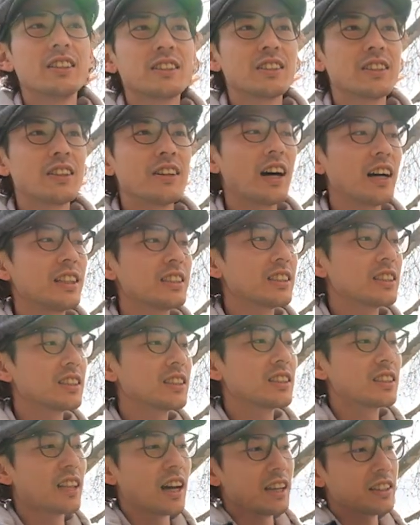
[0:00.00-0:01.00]
So I just
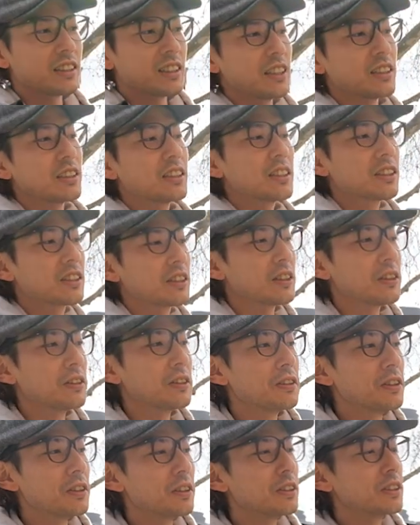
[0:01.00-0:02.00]
started to
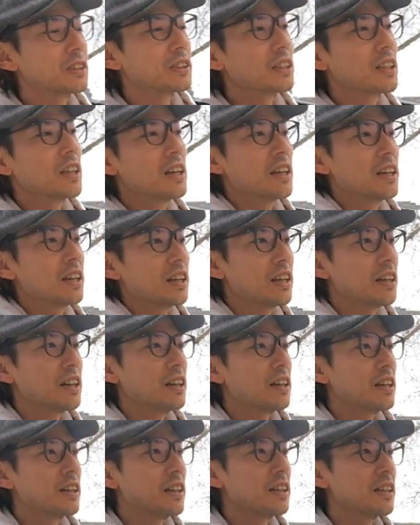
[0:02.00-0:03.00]
use
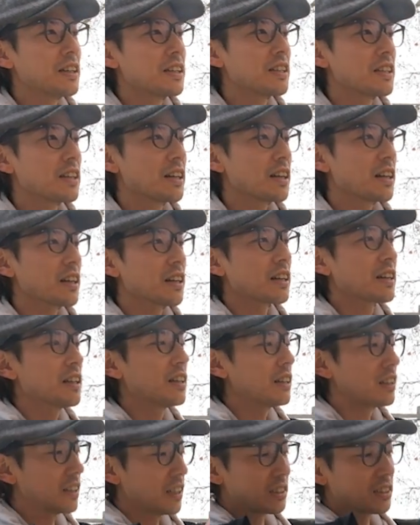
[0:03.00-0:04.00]

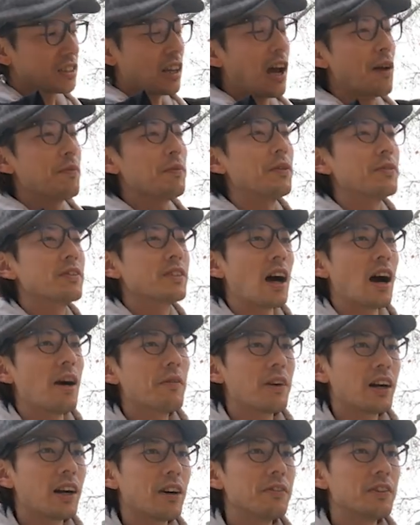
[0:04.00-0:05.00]
this type of
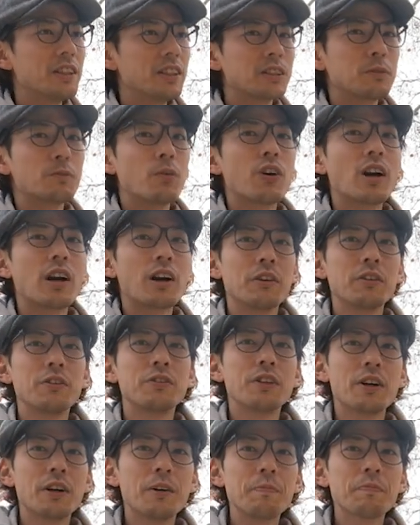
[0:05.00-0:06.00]
camera with Polaroid
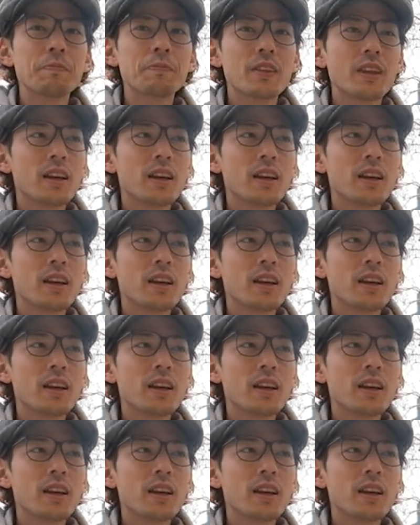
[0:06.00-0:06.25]
film.